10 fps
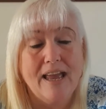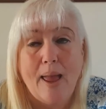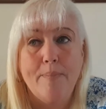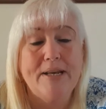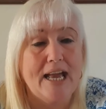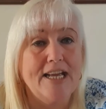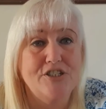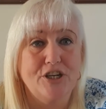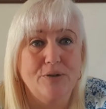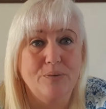I mean, I
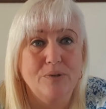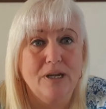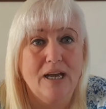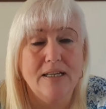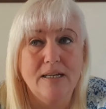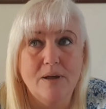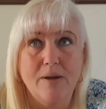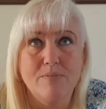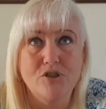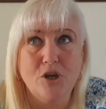do.
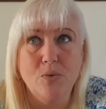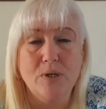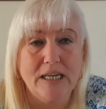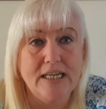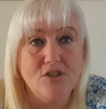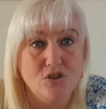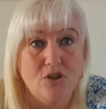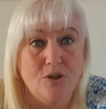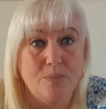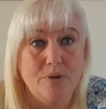I'm so geared
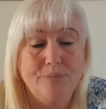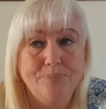up.